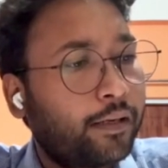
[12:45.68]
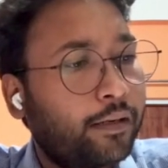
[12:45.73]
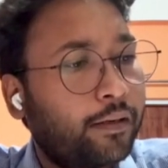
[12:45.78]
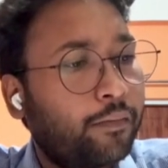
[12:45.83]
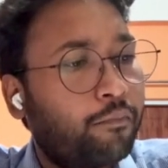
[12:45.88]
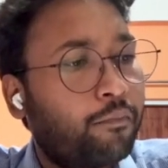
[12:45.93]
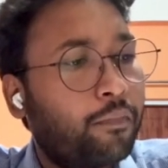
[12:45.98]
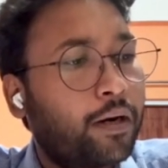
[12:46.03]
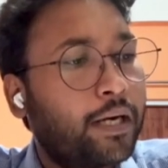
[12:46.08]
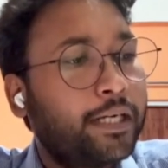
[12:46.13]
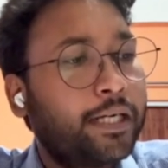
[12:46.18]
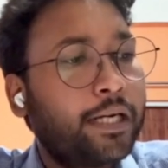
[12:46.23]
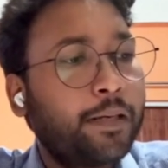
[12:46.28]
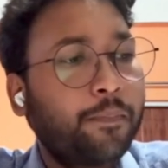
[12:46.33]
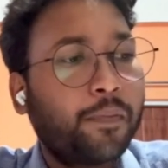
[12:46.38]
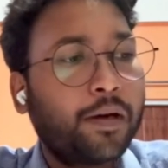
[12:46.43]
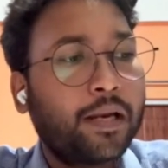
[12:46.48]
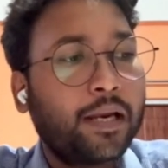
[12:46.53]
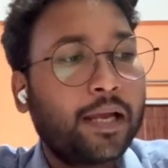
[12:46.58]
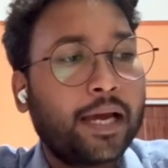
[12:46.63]

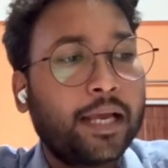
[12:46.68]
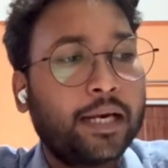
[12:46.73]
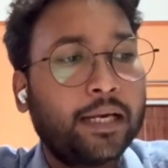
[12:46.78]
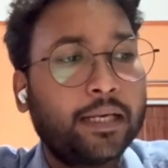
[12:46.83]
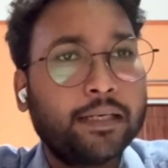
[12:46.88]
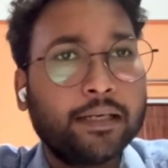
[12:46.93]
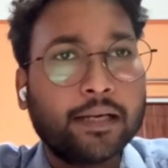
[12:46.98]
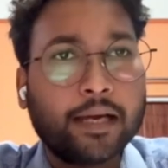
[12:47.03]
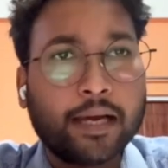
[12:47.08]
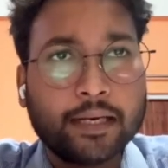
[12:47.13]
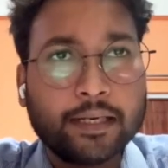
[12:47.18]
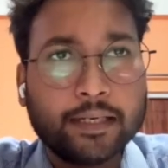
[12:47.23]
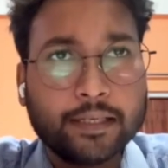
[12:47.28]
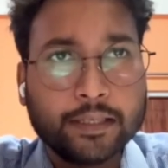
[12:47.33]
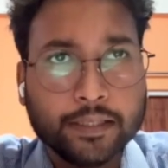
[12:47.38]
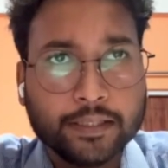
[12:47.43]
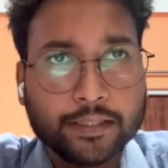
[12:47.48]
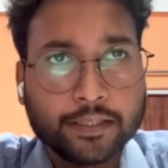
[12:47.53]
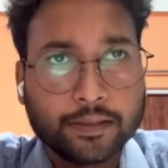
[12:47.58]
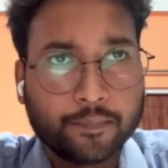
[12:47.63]
Multiple
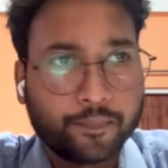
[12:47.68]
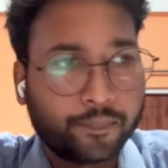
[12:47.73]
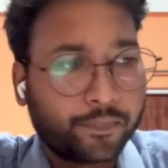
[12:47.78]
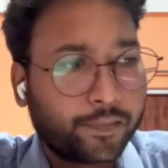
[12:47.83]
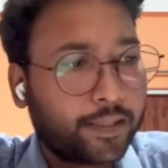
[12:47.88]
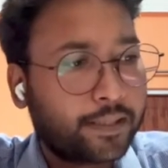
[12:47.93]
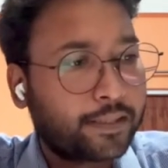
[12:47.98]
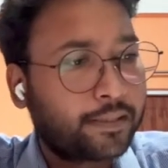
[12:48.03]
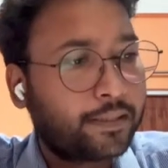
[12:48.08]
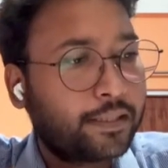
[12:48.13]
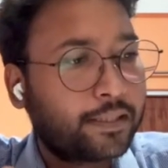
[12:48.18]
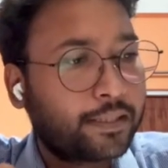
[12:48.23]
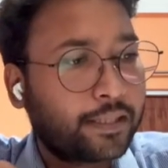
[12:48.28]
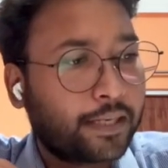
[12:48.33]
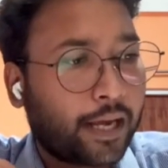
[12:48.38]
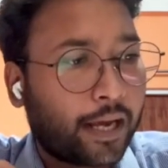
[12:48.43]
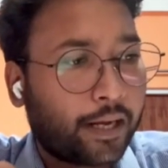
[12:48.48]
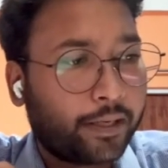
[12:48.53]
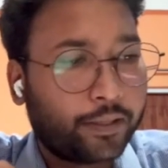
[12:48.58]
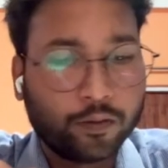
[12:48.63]
allelism is the
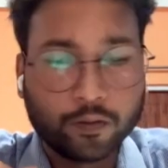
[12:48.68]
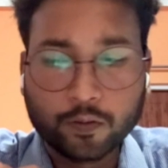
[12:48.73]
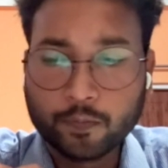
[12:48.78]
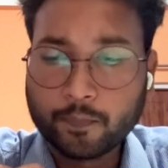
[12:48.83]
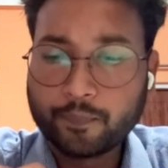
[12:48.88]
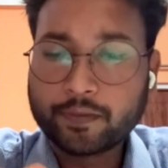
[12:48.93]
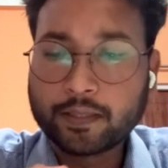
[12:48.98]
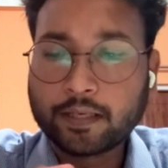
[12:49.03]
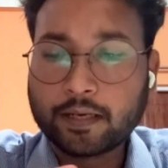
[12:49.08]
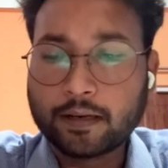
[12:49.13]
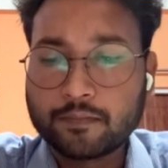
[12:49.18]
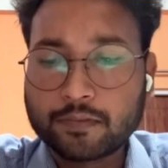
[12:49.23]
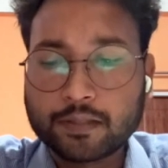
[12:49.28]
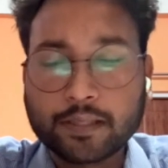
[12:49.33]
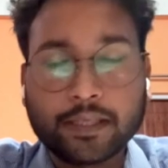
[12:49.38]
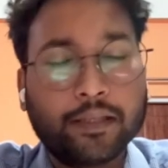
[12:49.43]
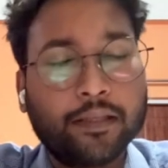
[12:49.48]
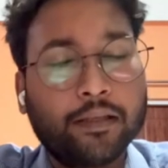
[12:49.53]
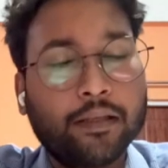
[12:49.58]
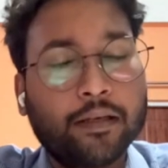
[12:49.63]
scenario, comes
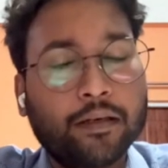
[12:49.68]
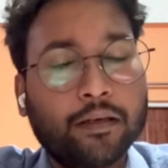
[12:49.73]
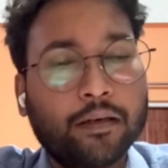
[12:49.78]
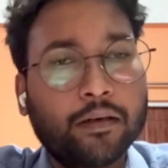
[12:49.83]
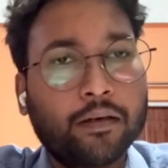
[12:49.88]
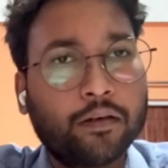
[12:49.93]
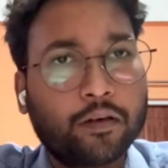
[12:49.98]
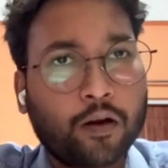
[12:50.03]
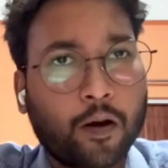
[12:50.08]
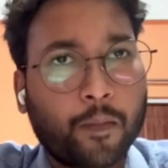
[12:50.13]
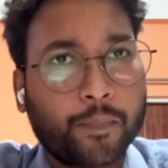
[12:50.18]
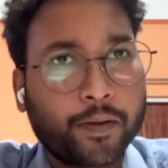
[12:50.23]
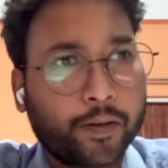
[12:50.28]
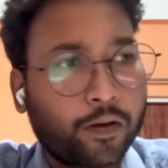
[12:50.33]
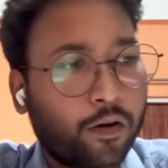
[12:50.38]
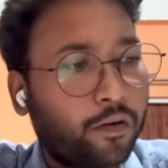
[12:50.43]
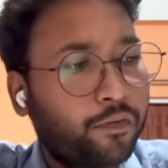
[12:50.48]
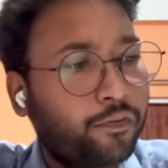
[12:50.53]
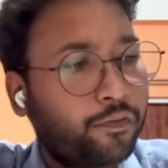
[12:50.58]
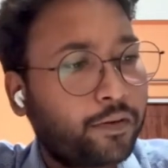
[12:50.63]
in the topic
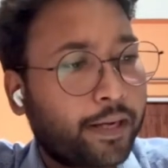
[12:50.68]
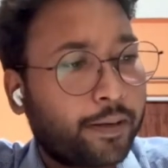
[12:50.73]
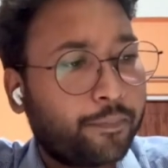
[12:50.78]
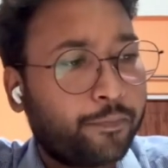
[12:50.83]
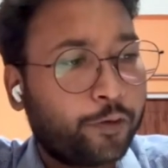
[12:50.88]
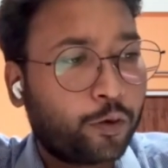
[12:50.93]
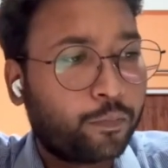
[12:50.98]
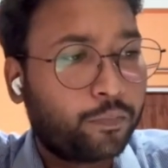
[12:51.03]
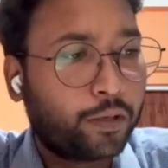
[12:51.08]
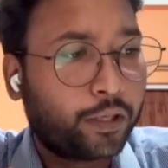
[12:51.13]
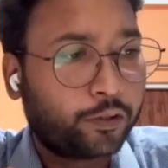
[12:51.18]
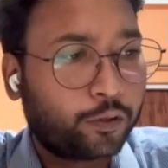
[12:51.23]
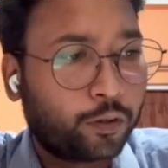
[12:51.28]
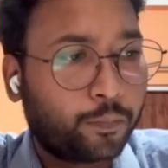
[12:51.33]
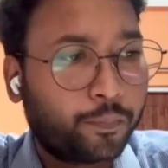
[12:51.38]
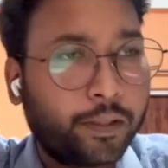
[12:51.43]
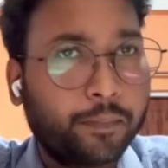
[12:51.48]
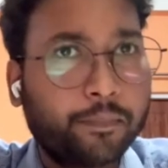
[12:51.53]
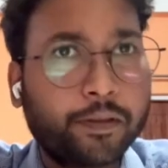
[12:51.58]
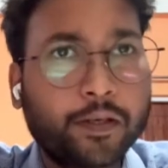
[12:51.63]
of ABO blood
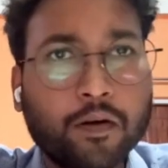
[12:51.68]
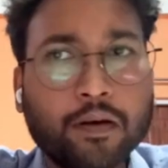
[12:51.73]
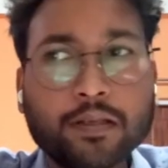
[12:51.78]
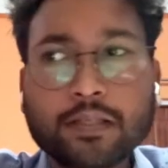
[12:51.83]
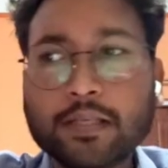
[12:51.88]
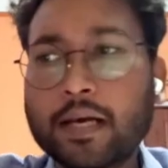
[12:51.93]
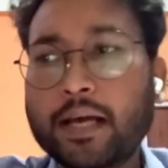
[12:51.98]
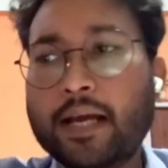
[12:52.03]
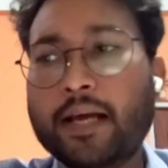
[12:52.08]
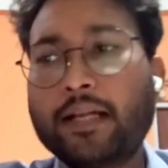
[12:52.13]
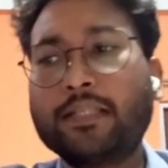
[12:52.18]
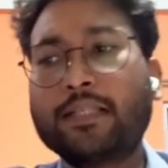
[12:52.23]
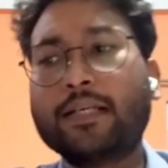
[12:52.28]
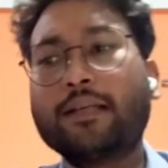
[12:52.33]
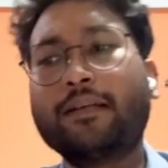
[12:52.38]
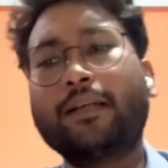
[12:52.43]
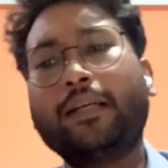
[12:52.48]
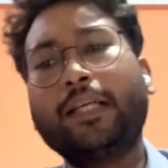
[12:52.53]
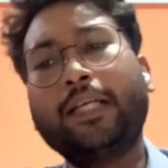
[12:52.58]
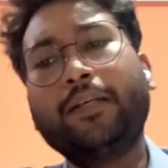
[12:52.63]
grouping, because
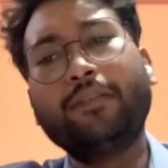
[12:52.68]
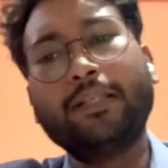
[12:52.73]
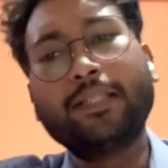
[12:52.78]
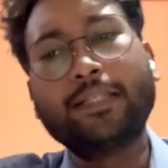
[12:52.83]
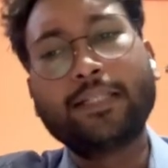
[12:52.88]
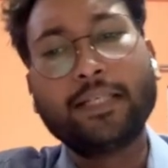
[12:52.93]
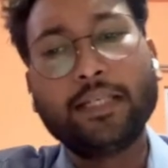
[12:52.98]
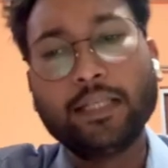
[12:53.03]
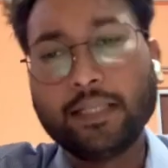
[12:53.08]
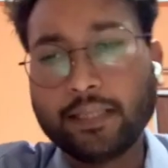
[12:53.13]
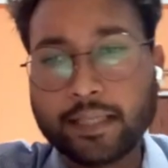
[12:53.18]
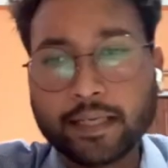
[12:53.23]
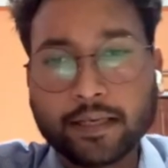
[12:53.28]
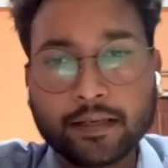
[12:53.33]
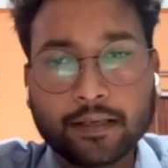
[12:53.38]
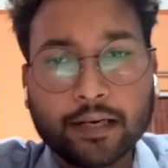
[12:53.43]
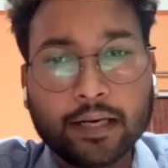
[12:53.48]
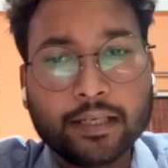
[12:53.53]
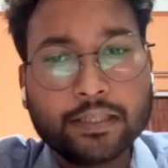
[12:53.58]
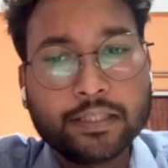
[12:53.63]
generally we see
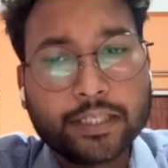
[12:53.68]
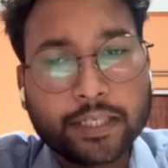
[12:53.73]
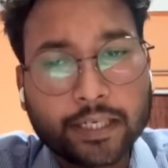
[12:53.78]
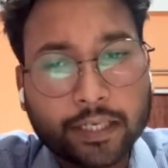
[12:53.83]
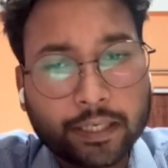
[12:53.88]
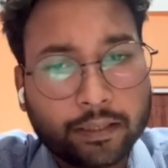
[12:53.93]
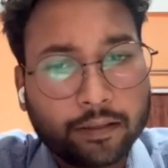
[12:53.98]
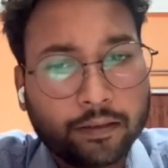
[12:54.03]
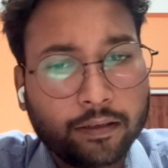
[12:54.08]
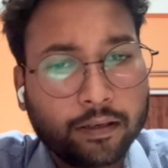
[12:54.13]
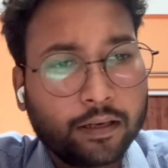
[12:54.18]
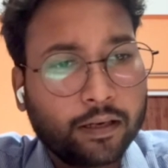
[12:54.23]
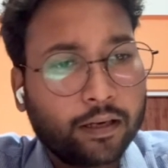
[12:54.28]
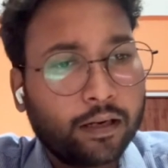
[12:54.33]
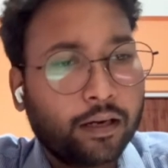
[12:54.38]
there a gene